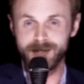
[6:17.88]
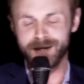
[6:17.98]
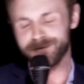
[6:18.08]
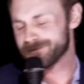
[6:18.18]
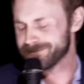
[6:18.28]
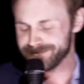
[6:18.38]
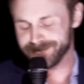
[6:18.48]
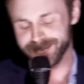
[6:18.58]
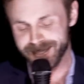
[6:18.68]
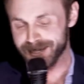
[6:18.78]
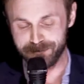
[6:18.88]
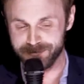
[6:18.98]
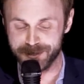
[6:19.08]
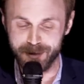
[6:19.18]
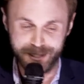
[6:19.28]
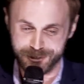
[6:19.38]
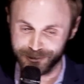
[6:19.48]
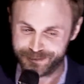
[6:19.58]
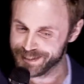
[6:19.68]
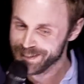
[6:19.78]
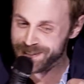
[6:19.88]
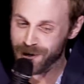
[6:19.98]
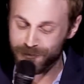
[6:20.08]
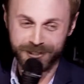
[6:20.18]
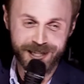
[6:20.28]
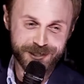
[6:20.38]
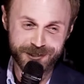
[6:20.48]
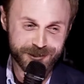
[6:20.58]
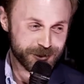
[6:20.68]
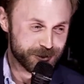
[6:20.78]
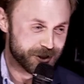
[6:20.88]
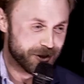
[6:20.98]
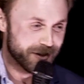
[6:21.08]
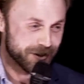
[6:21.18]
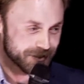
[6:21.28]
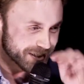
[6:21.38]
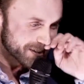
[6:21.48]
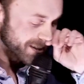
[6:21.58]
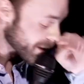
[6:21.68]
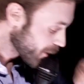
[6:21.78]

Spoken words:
I got a Spicer oversized suit joke. I don't think it's gonna